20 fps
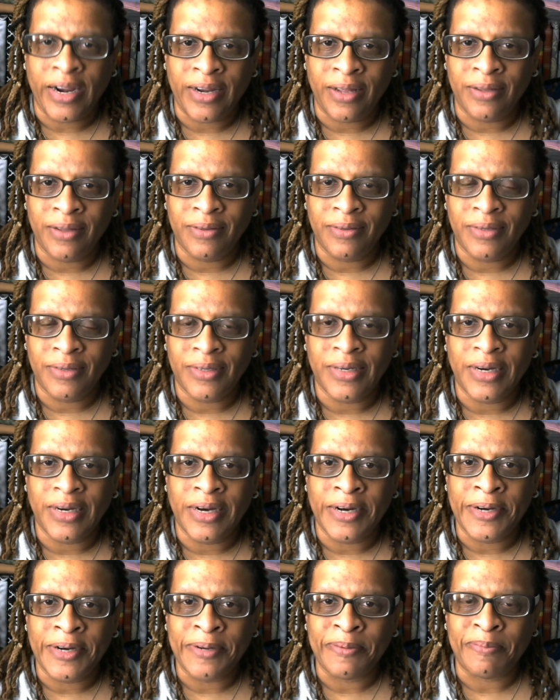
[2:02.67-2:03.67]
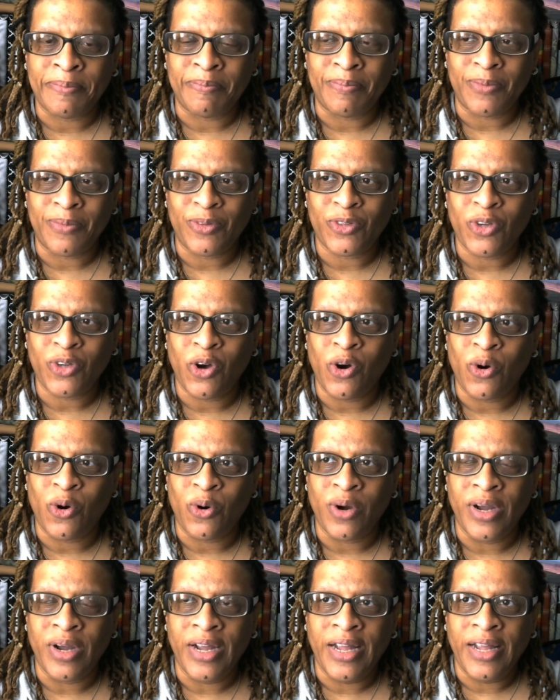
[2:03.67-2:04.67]
it.
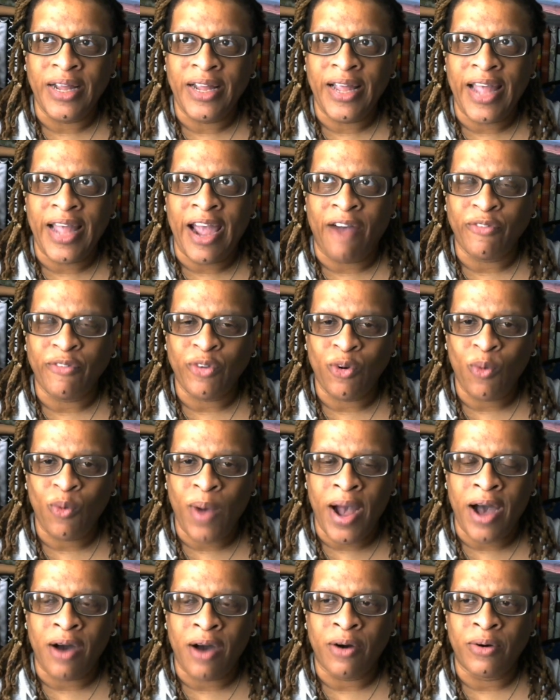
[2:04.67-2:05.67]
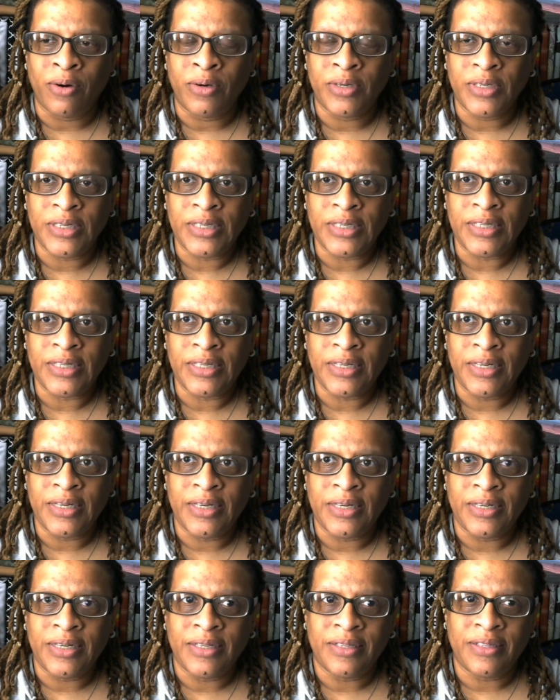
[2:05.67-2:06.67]
So after a while,
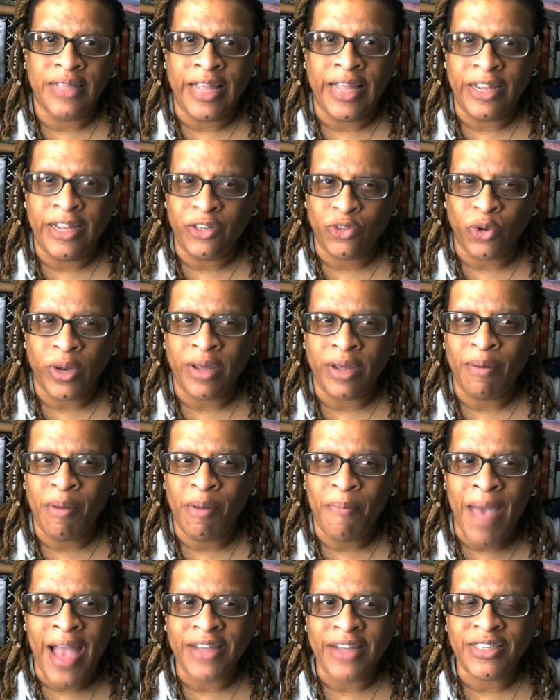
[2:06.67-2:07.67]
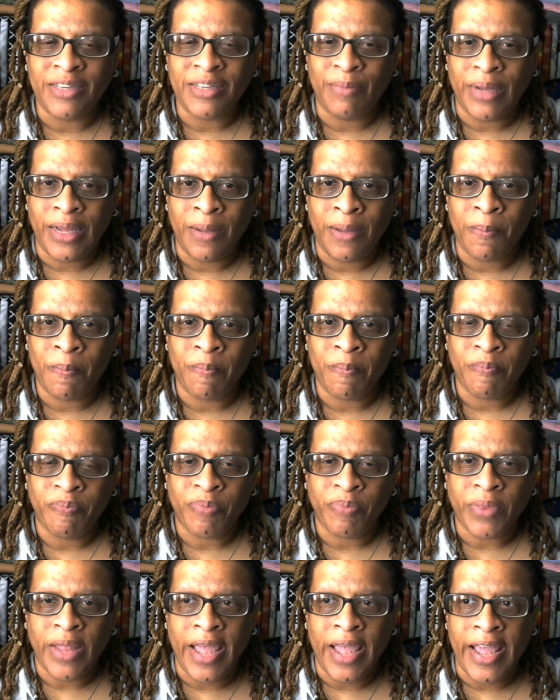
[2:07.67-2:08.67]
things started coming back to me.
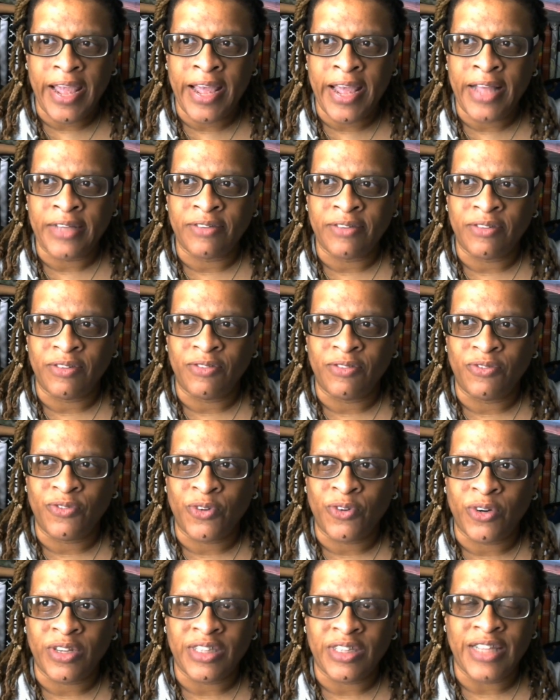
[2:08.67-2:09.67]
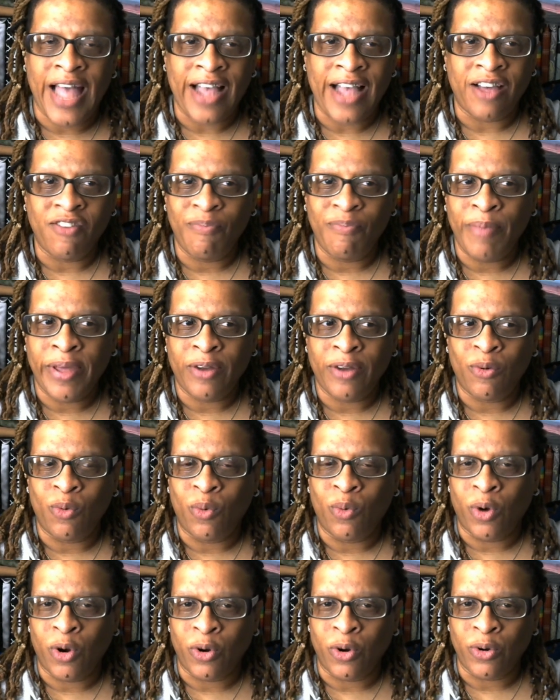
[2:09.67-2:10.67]
And for the lack of better
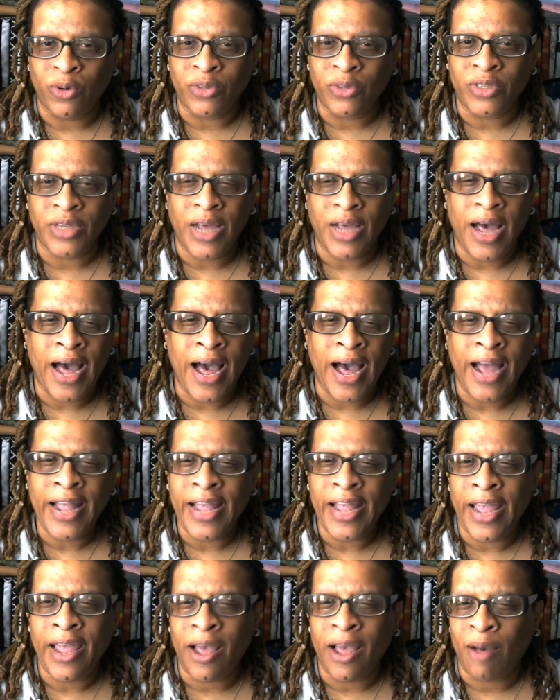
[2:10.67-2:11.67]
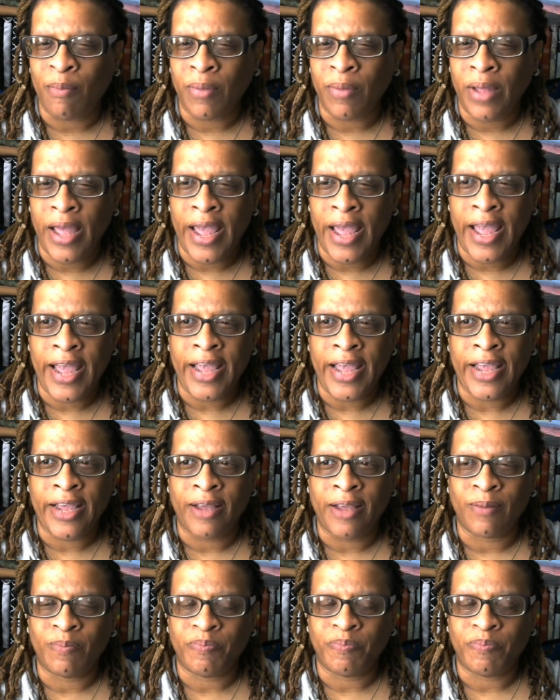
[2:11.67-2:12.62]
words, I am a